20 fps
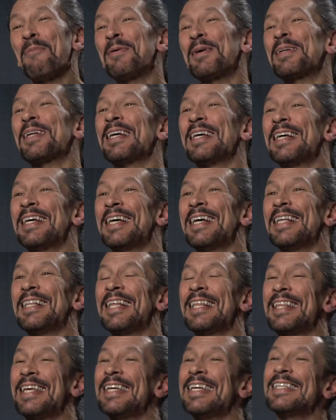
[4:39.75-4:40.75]
Robert,
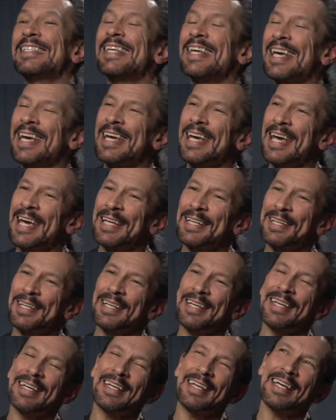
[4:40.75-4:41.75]
the thing is, it, it.
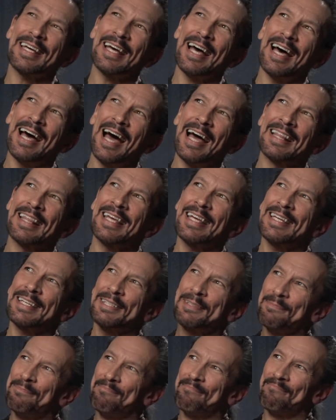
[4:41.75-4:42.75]
I
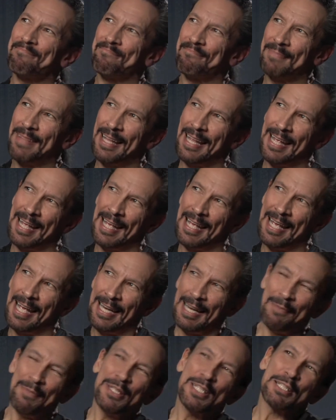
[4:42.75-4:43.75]
think.
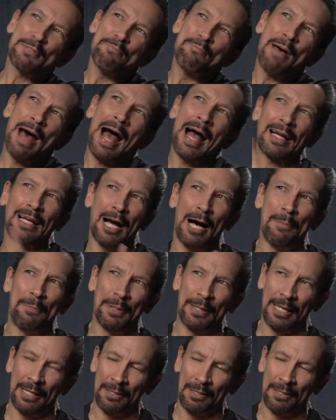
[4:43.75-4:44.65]
Let me just back up a